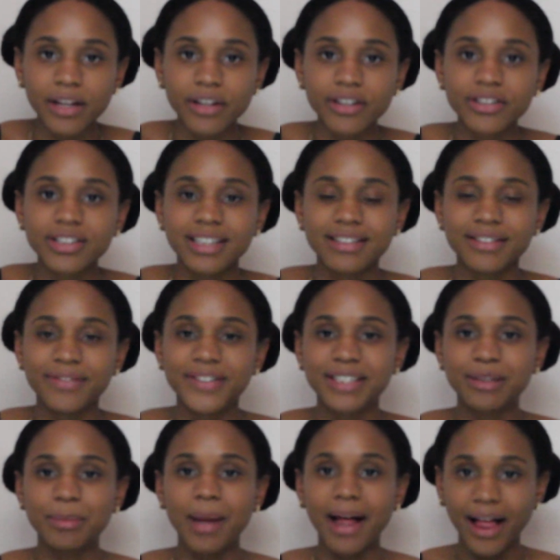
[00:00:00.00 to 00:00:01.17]
your sense of
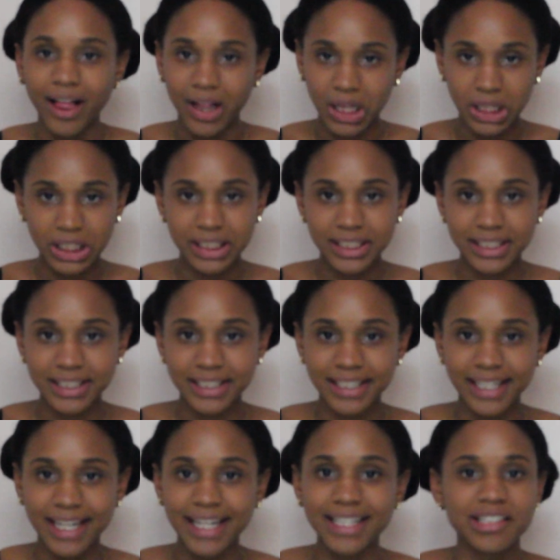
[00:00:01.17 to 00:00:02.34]
smell
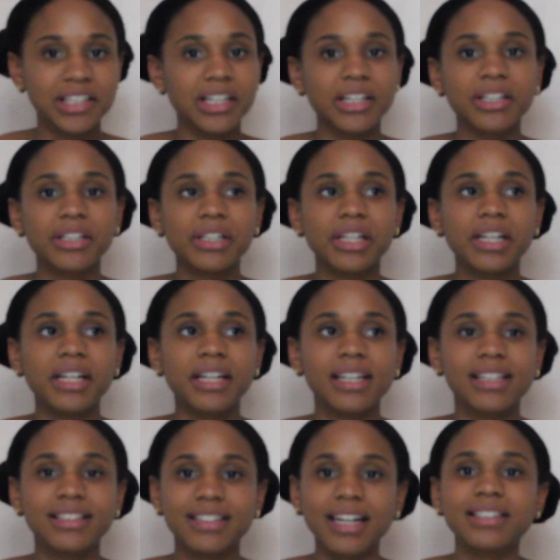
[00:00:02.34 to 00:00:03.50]
is
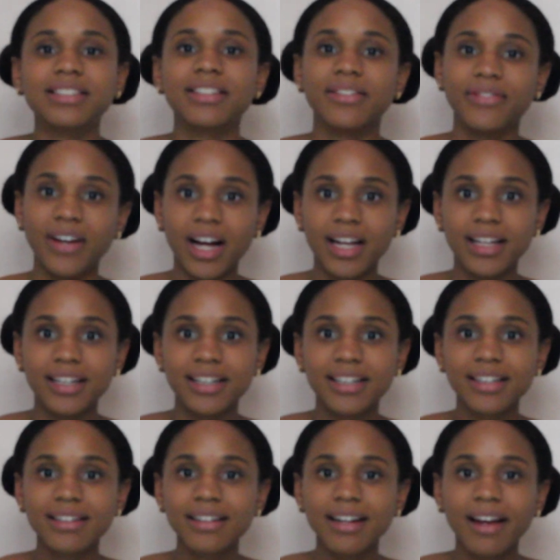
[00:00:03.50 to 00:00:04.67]
intensified.
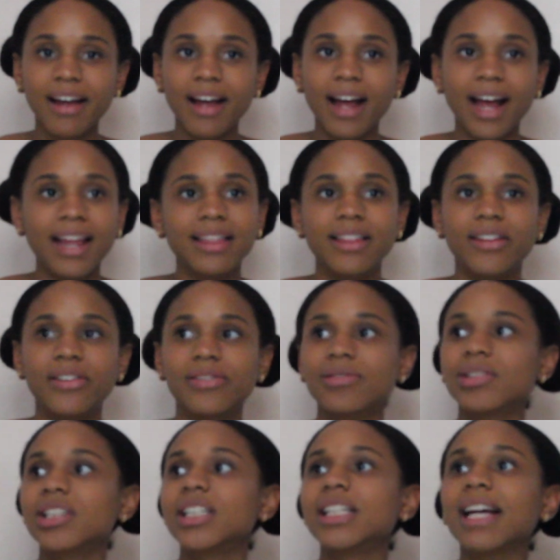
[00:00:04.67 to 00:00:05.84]

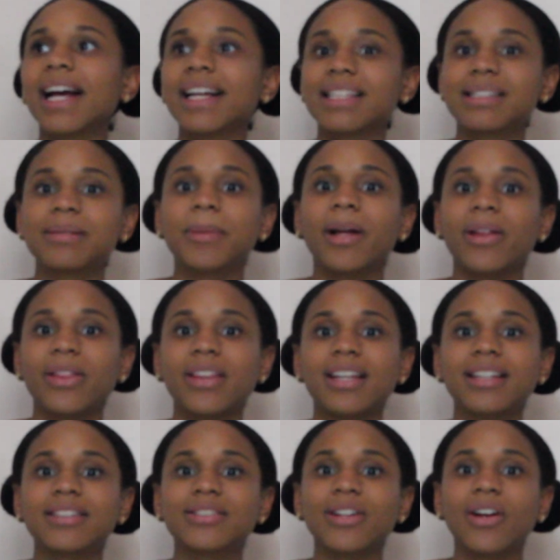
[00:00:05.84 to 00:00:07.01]
I smell
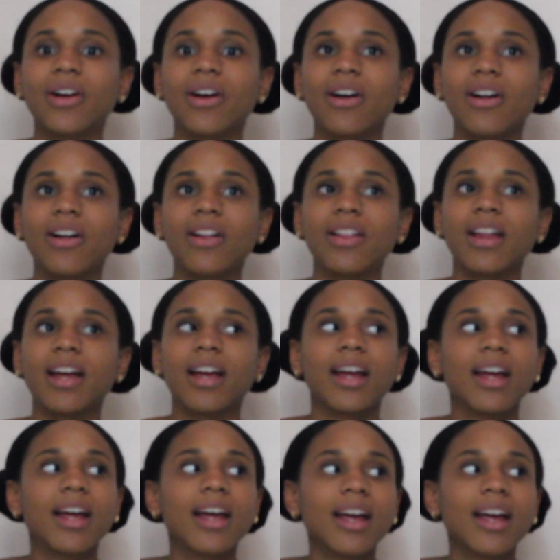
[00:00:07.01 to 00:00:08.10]
things all, like,